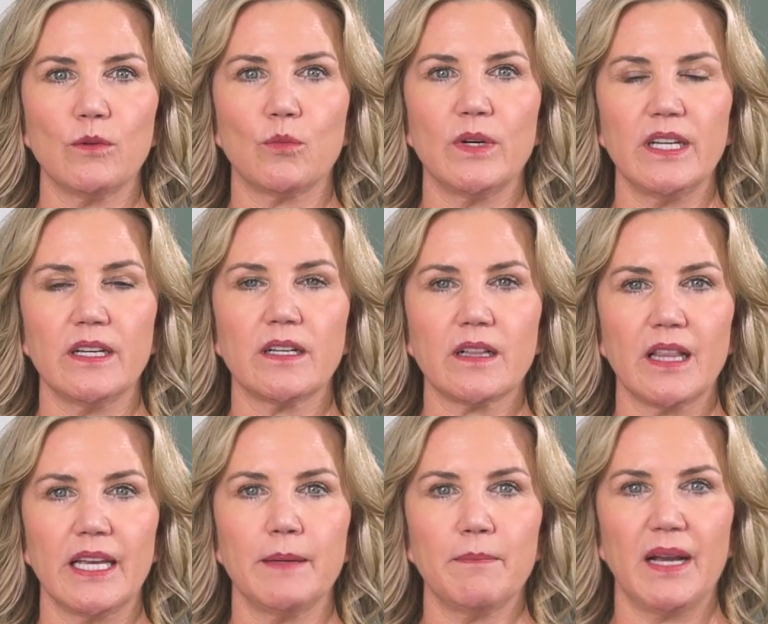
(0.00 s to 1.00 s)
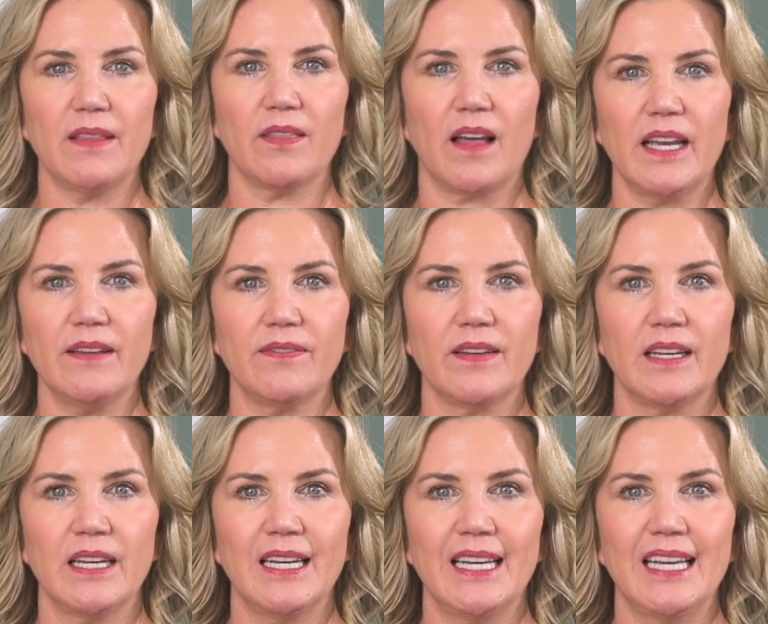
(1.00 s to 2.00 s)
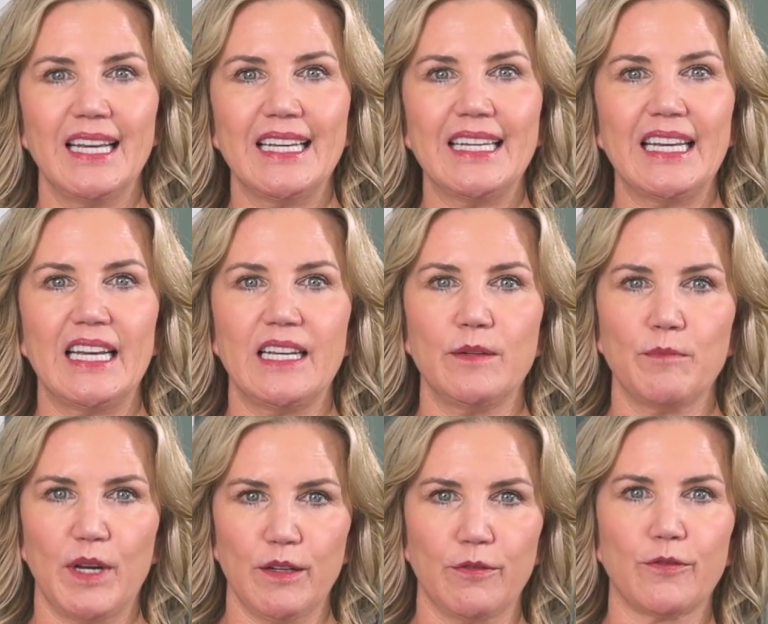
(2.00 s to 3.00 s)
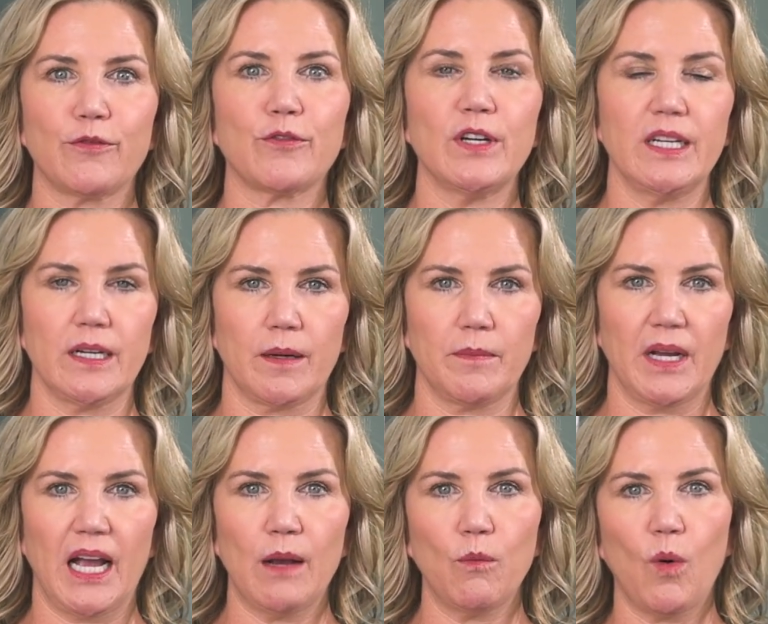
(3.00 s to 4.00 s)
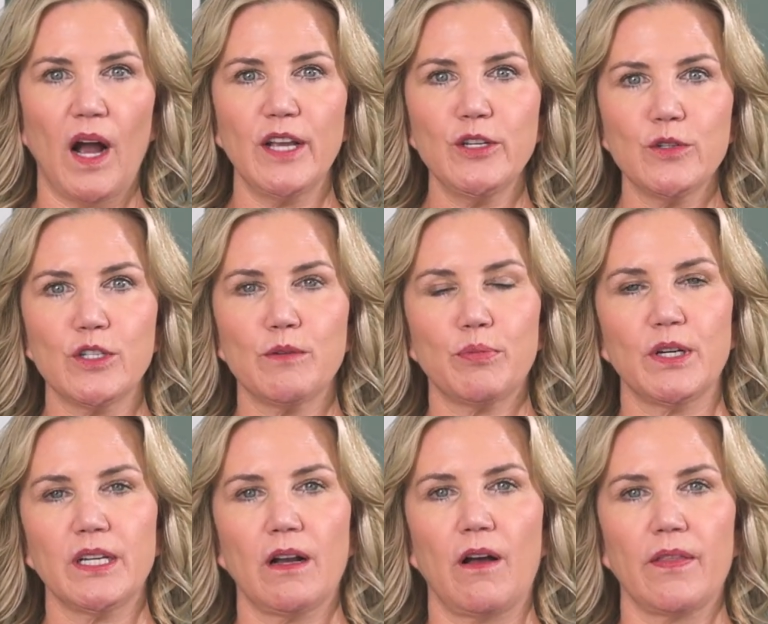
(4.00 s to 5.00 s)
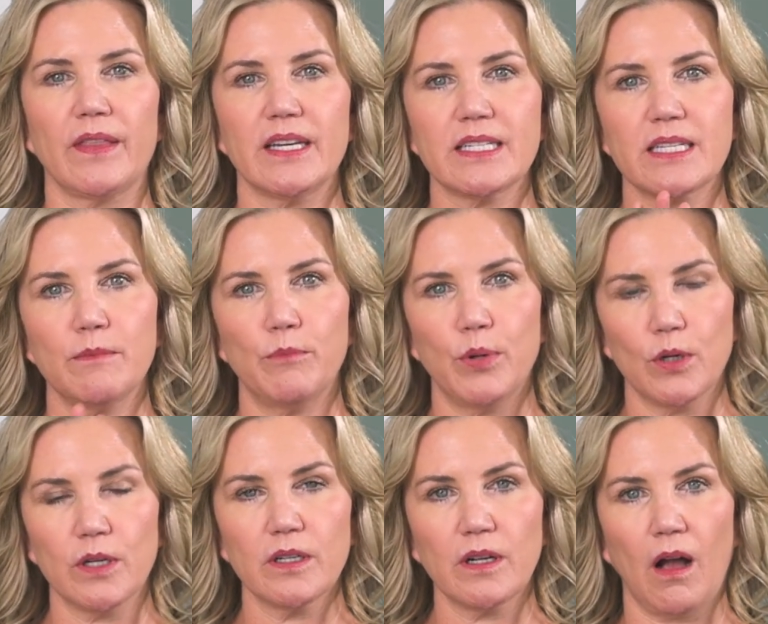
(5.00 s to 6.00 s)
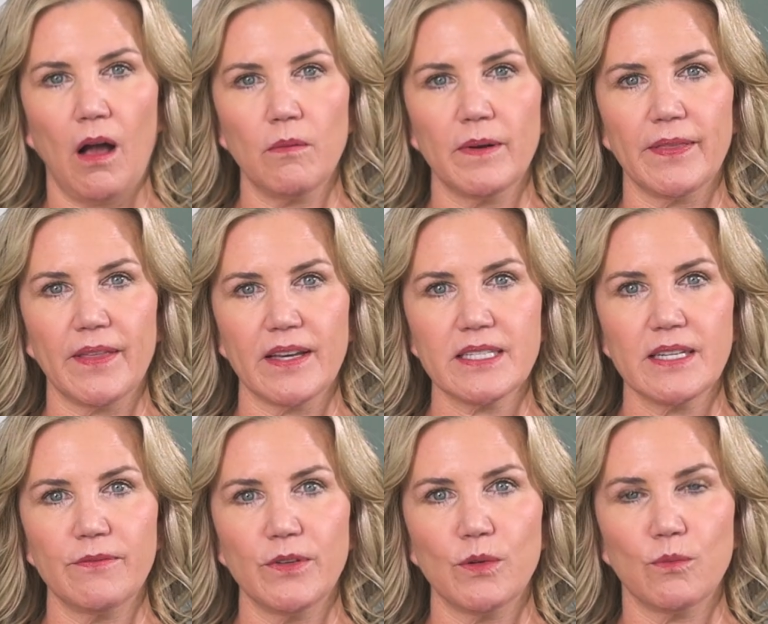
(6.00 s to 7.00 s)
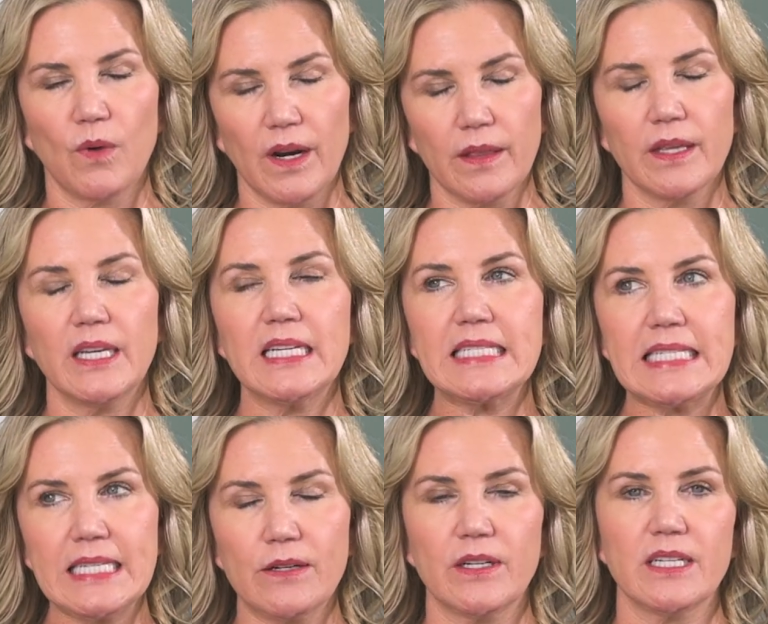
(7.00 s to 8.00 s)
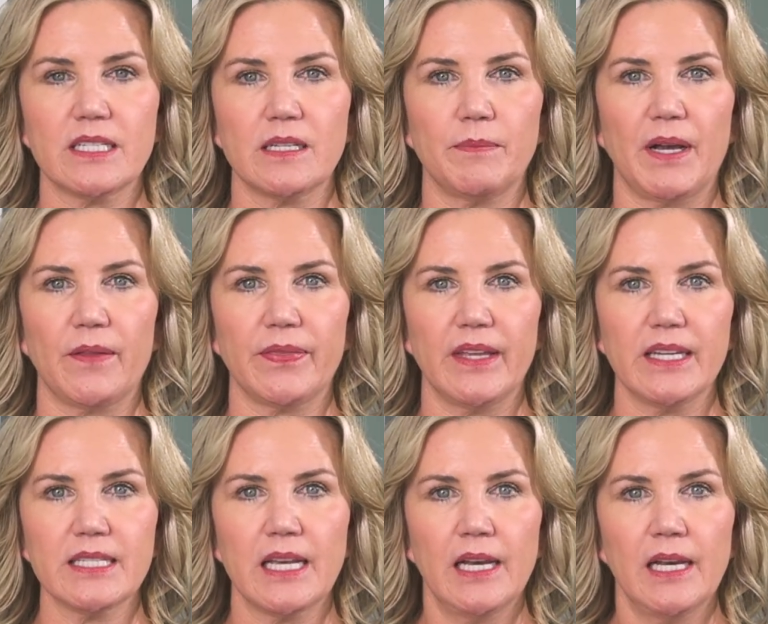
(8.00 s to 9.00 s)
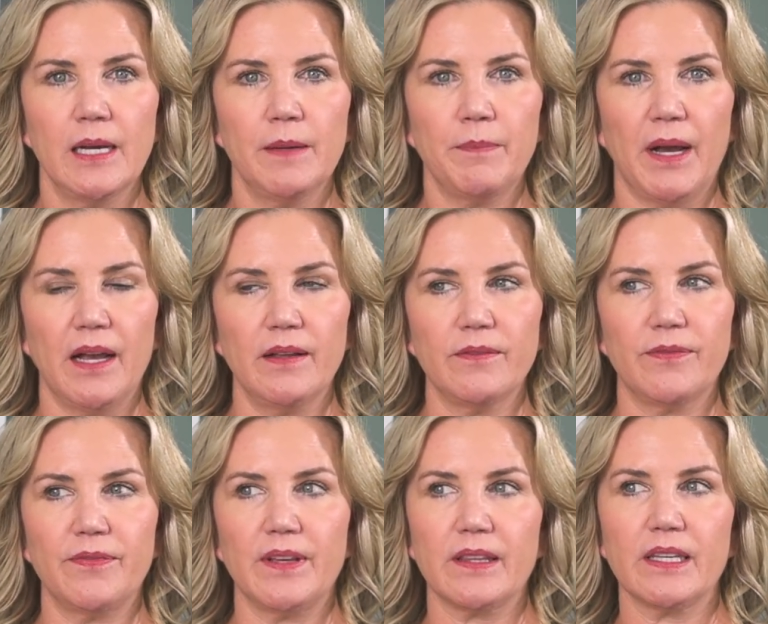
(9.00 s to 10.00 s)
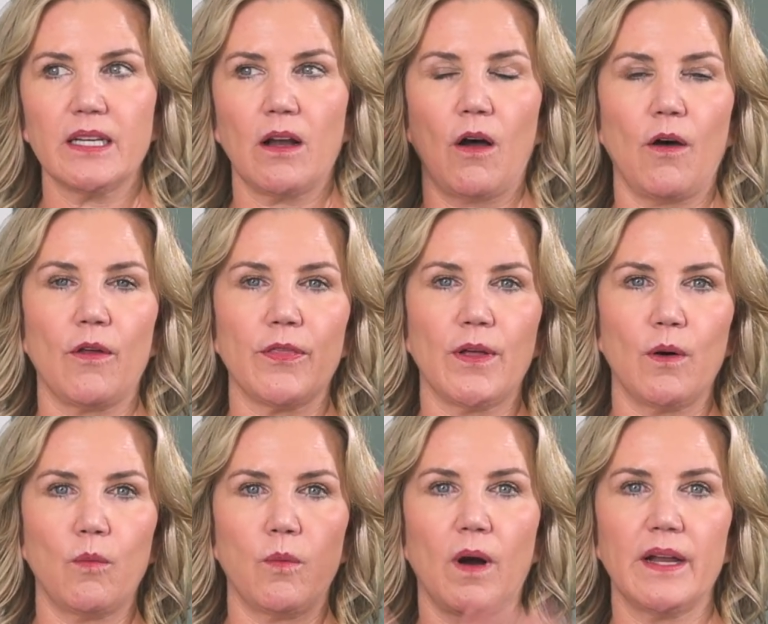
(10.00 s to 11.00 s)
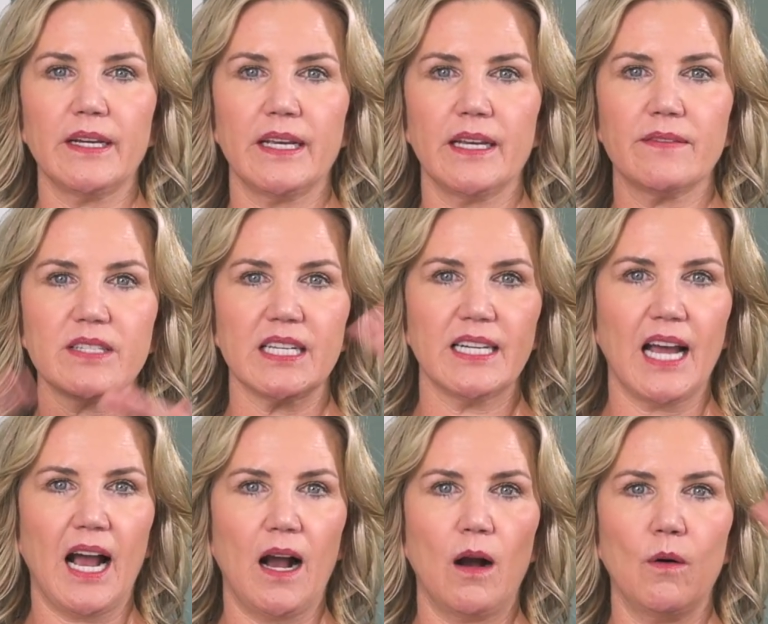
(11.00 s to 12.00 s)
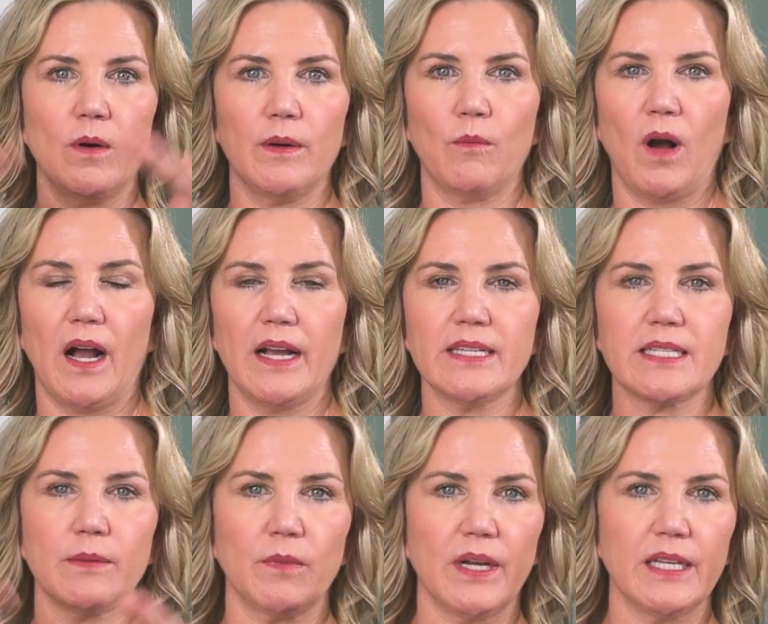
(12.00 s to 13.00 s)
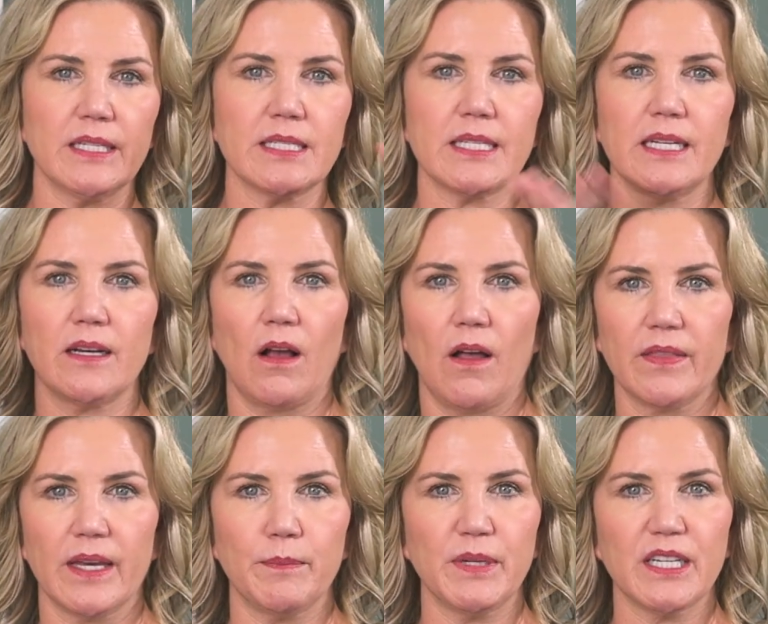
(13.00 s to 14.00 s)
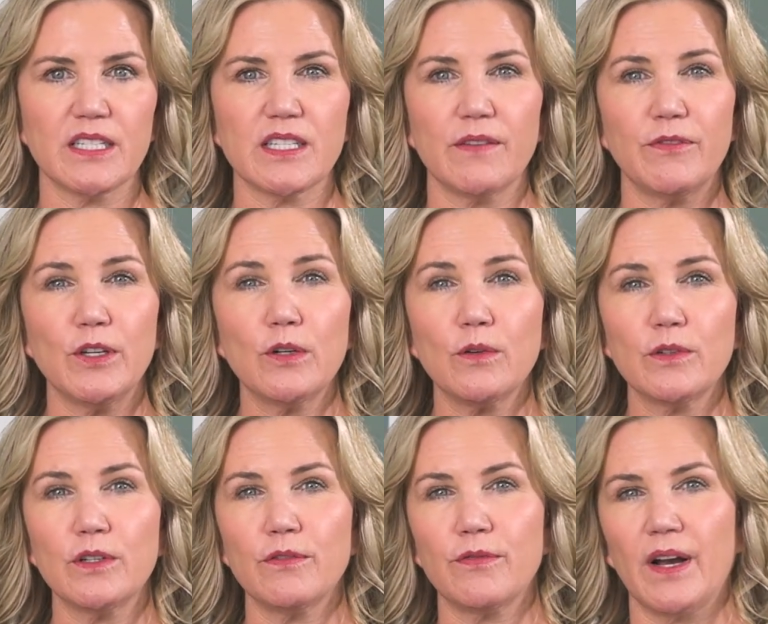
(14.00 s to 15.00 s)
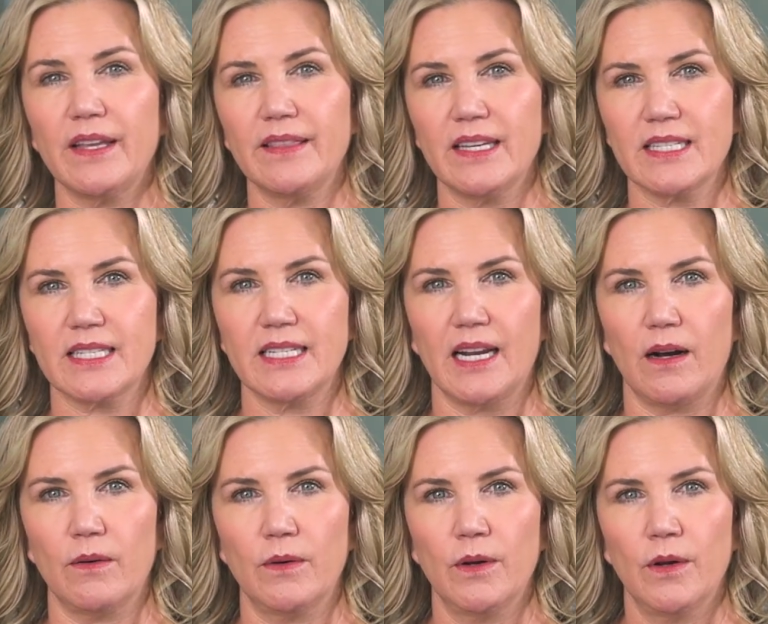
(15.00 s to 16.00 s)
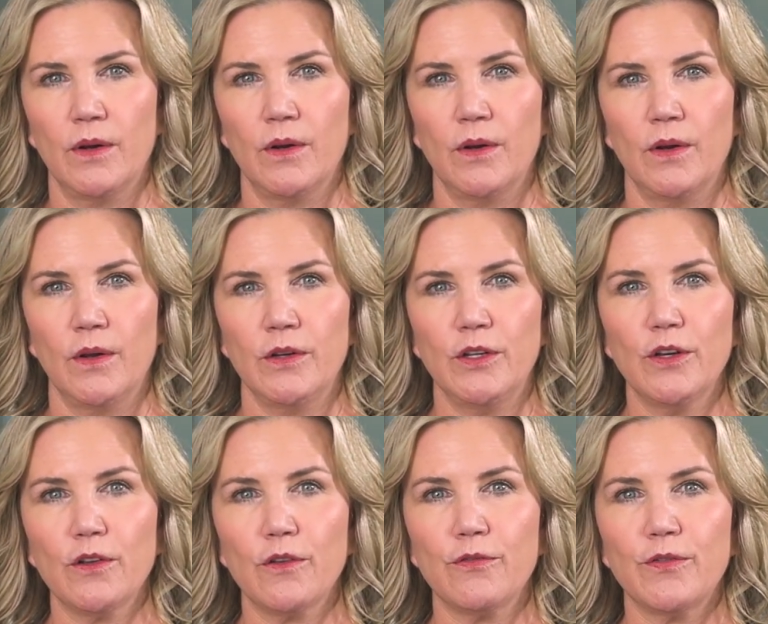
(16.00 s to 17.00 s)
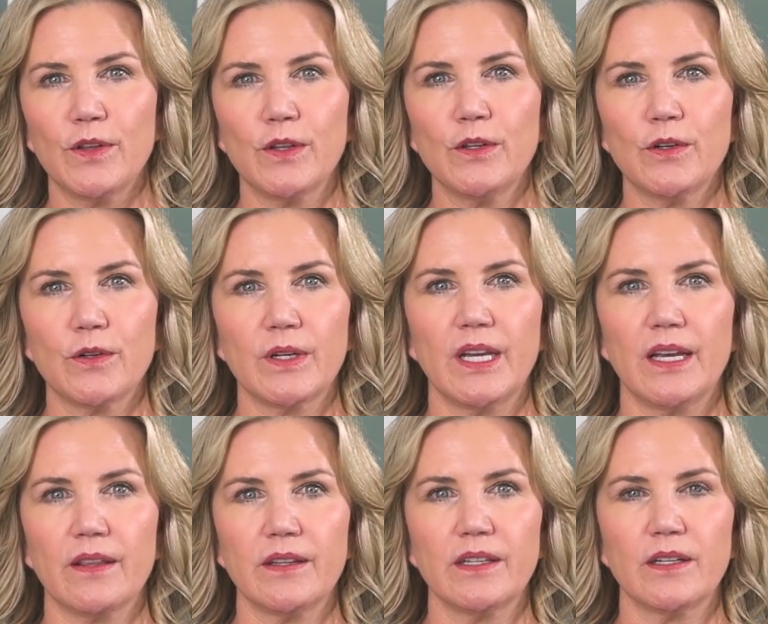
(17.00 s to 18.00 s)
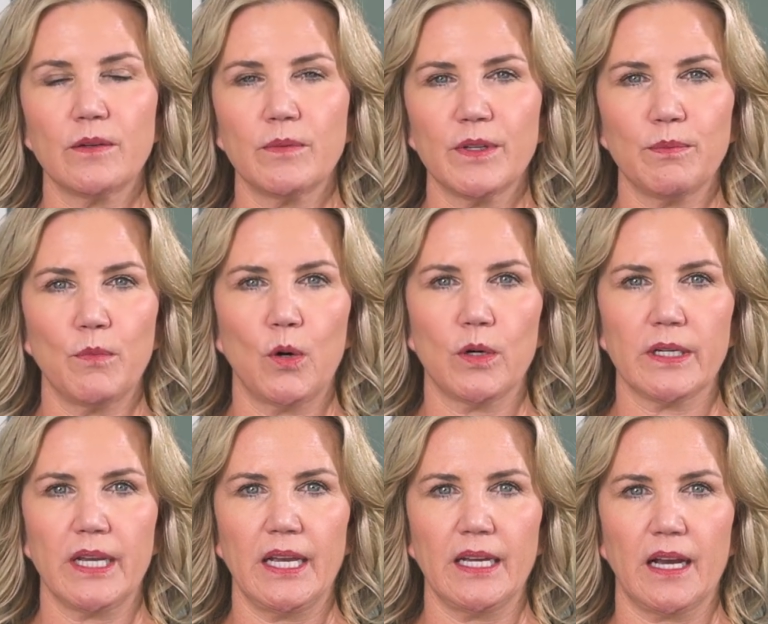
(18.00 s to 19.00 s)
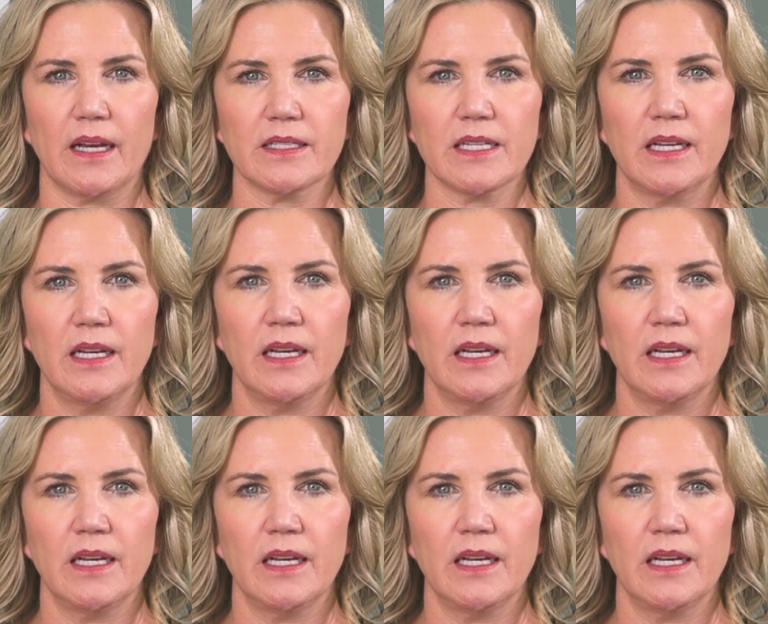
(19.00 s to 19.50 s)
reclaim my life and gain my freedom? I want you to bring all this and book a call with us if you're really serious about this, but feeling all the what ifs and how and whys and whens and all that. Because if you don't define this now, you'll fill your calendar with more chaos.